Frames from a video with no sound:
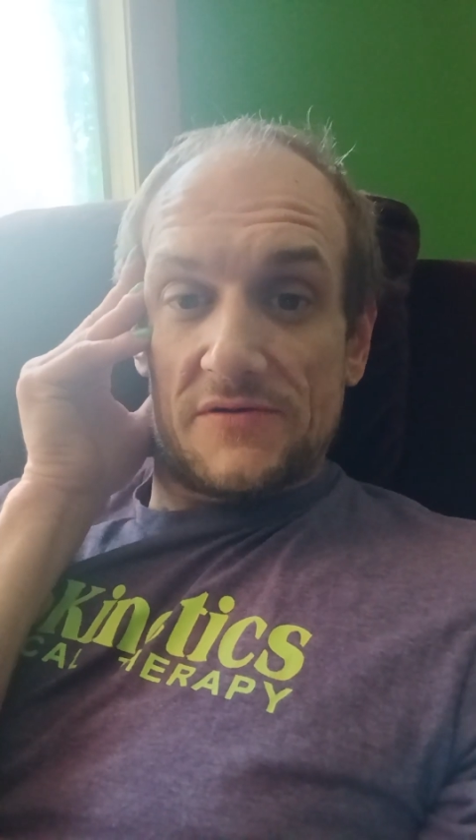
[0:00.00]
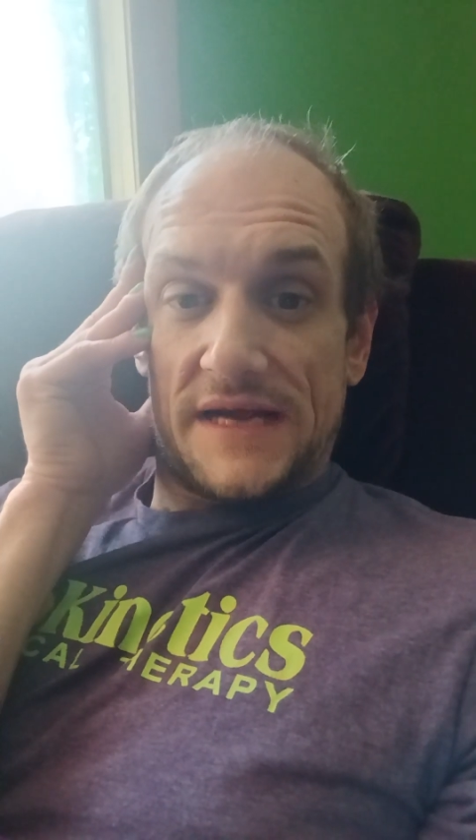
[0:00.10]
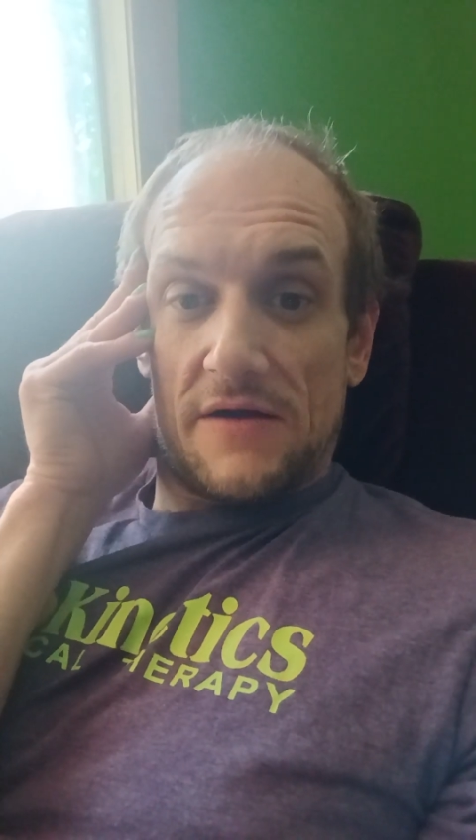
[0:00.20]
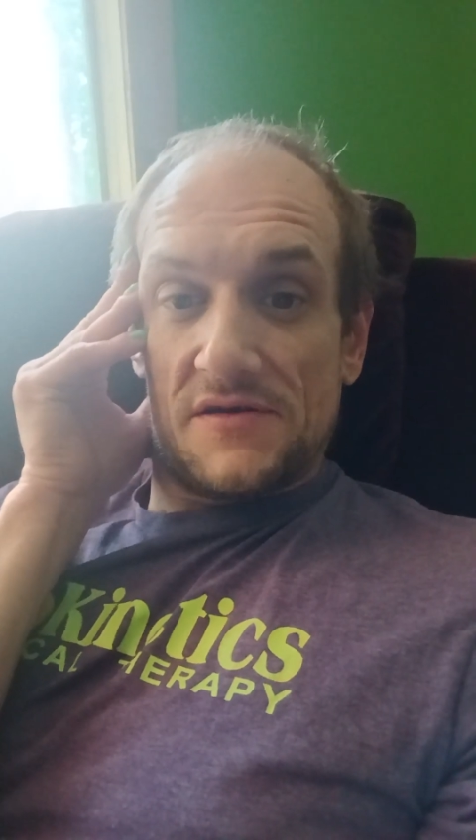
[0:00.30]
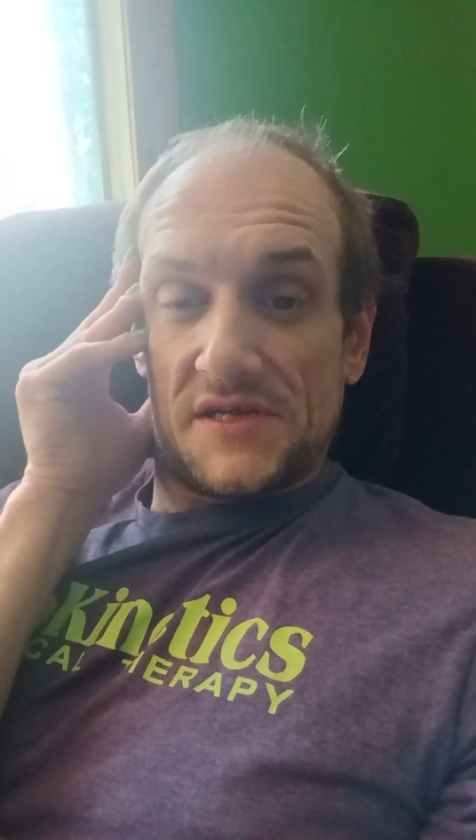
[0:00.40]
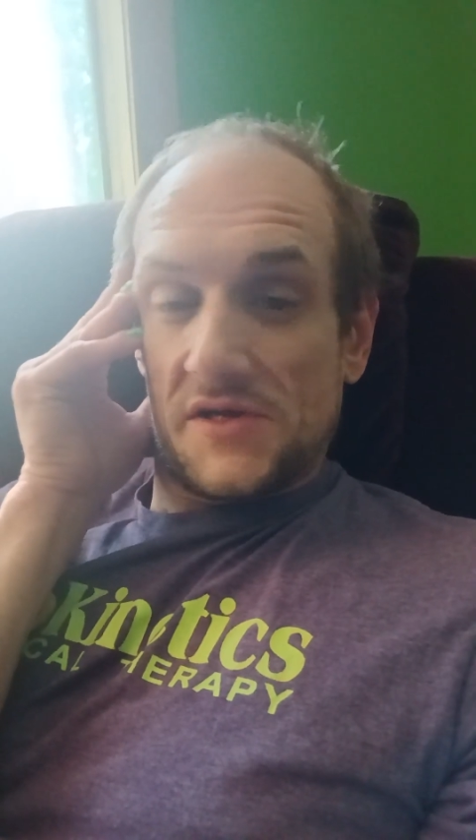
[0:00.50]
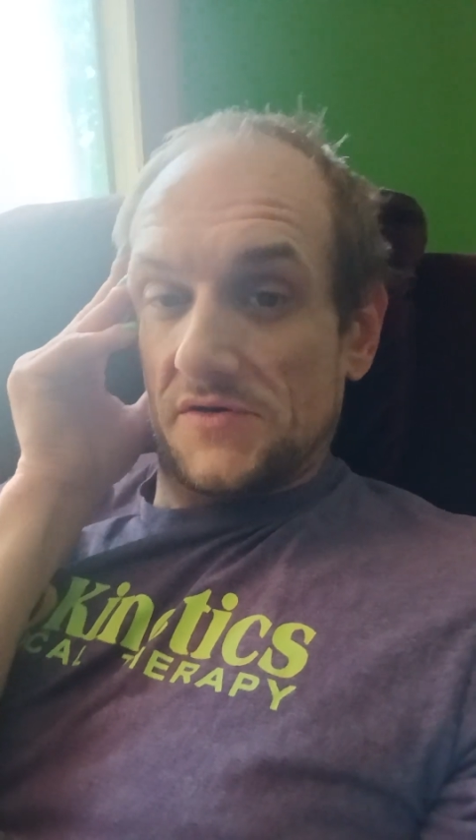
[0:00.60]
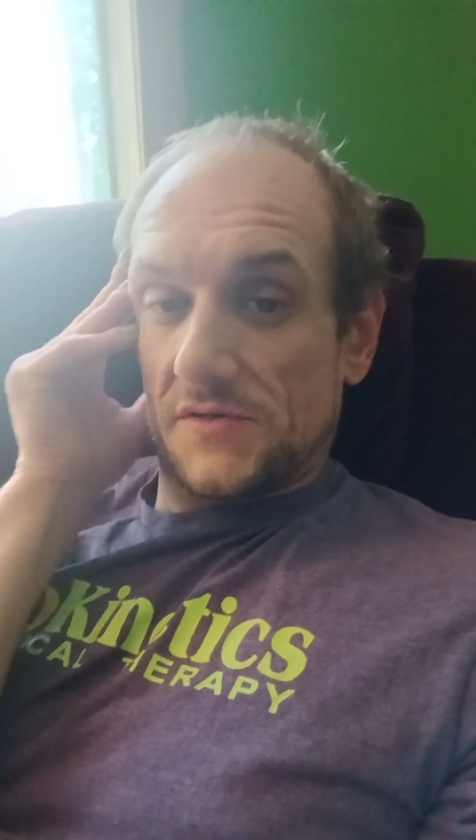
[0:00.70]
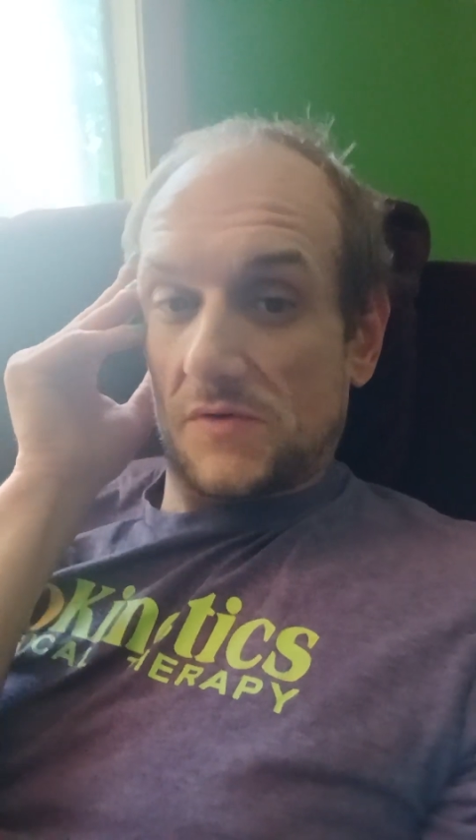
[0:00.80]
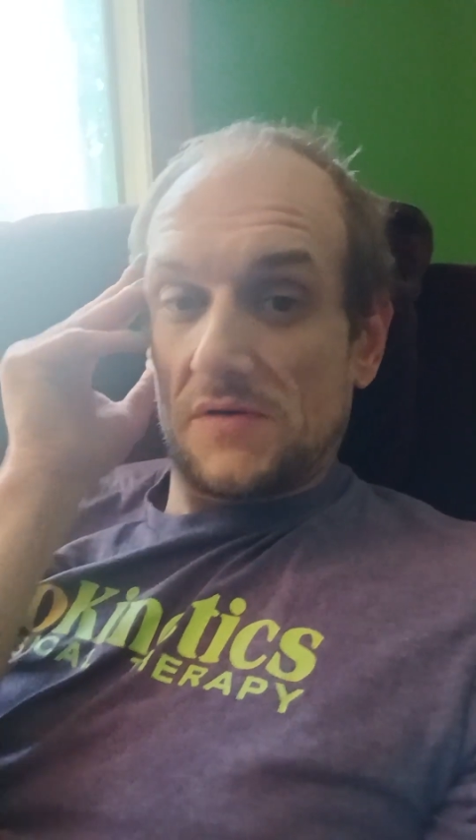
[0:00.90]
towers they
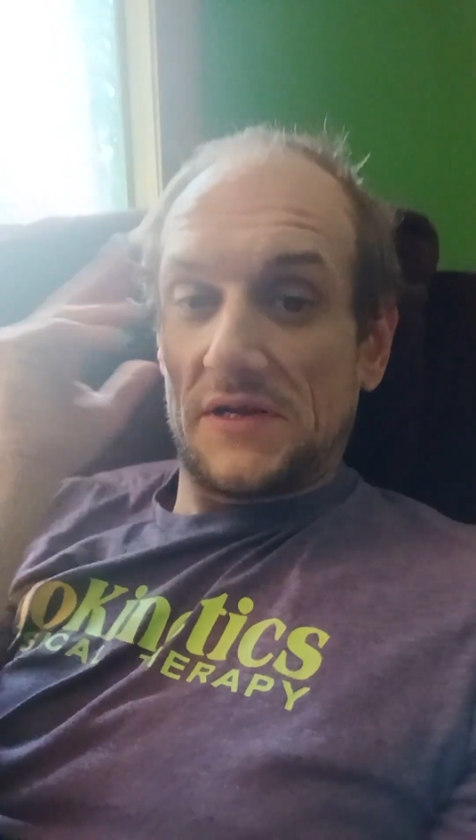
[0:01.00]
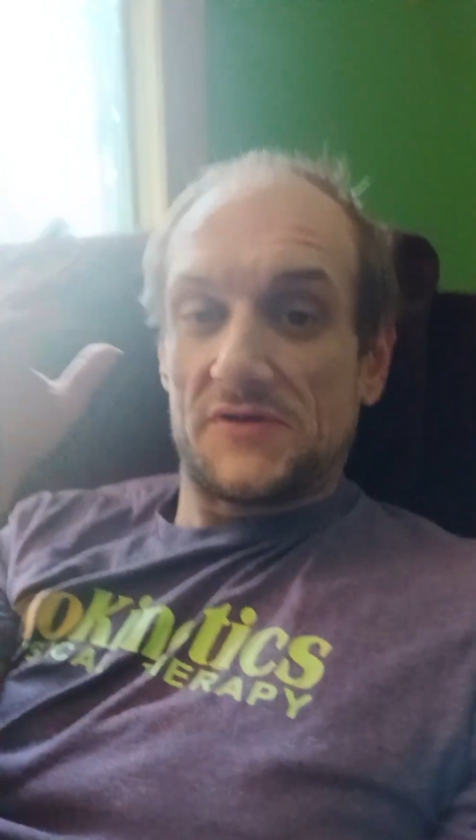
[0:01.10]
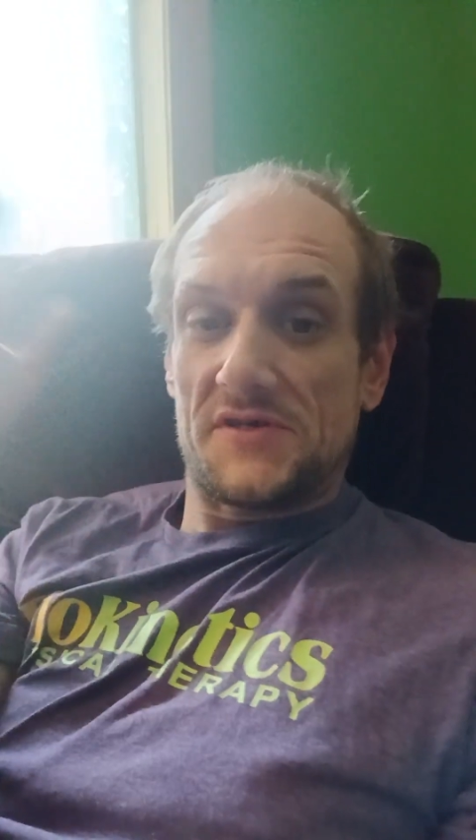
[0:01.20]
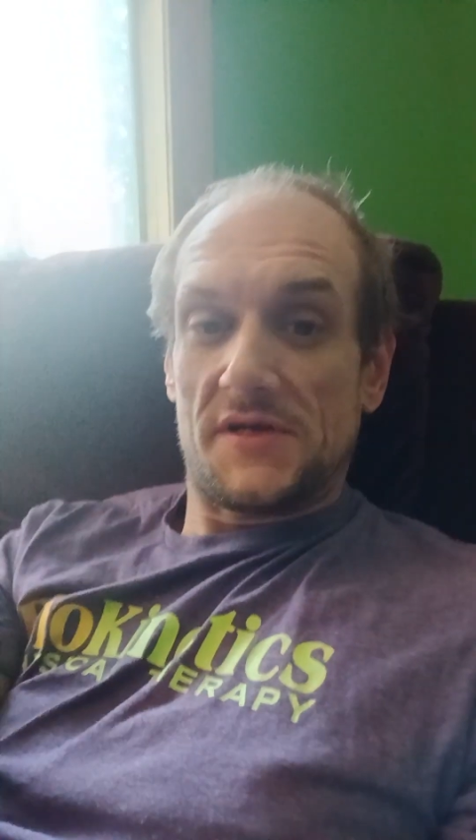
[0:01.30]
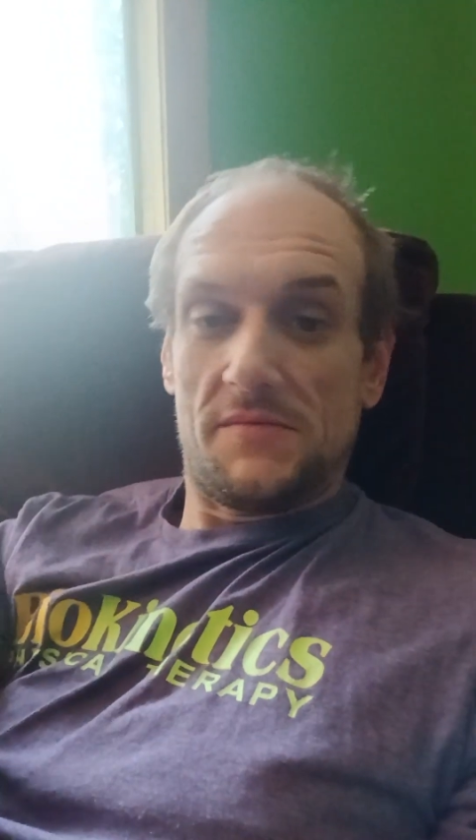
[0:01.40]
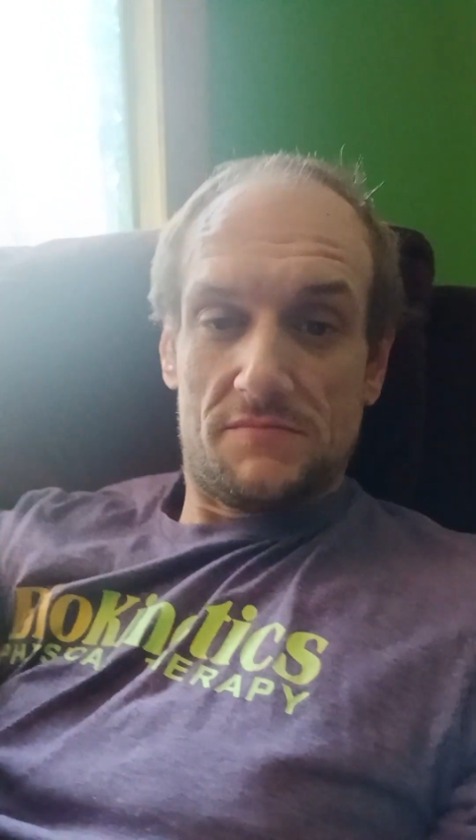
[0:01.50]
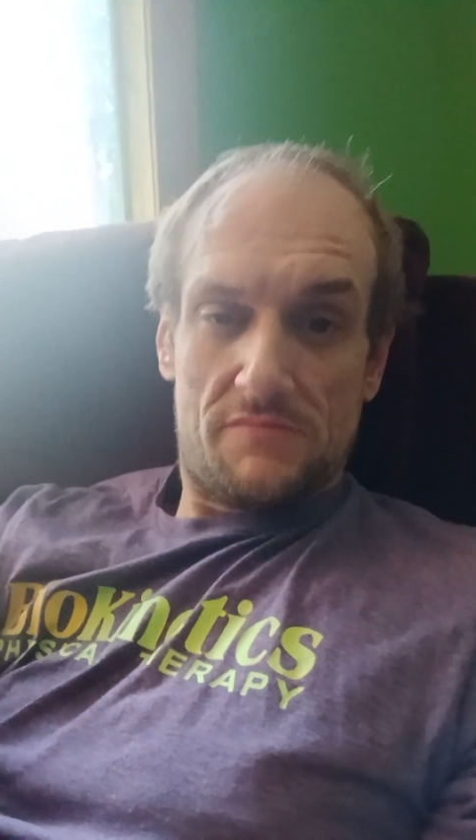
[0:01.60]
use to run electricity.